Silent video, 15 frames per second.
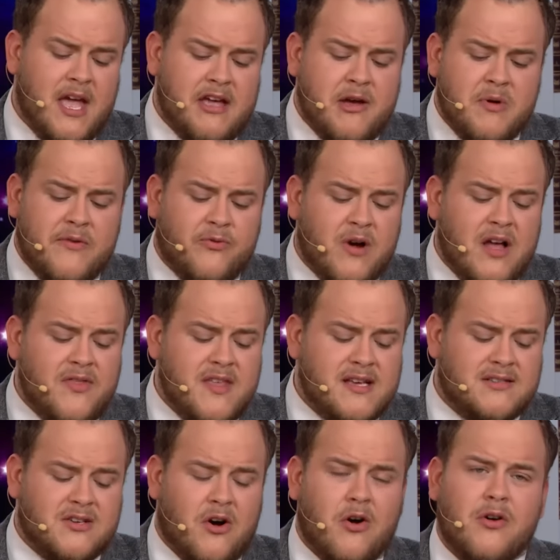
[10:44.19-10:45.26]
And we've read
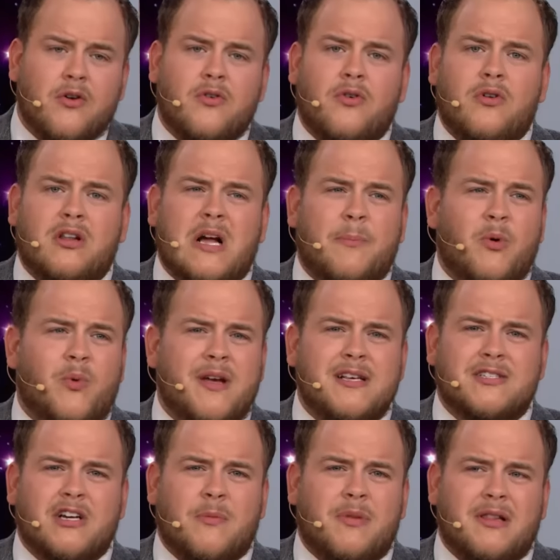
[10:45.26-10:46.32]
this article a couple
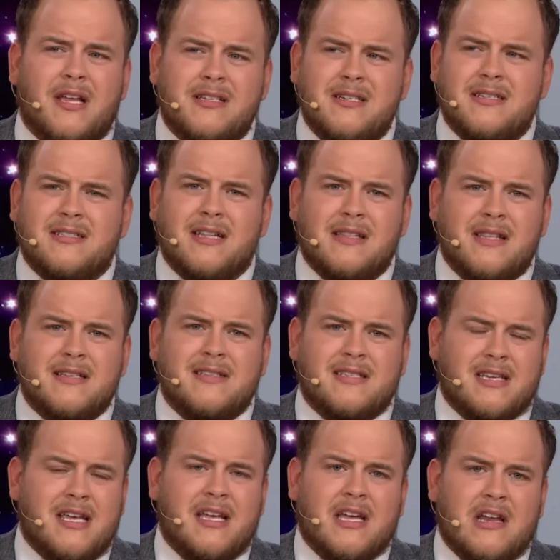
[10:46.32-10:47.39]
weeks ago, but let's just let this
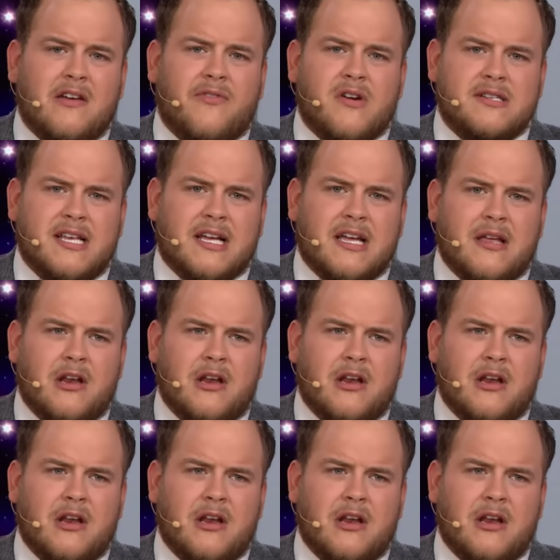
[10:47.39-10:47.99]
sink in for a second.